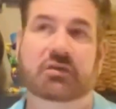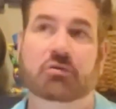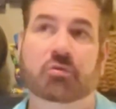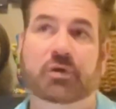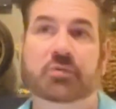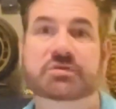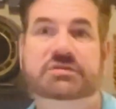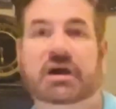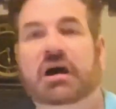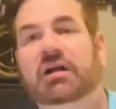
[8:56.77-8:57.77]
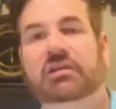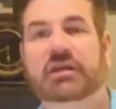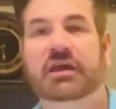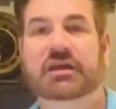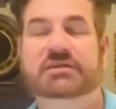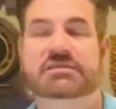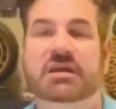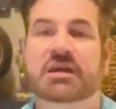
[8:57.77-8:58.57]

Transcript: or when it was the holidays.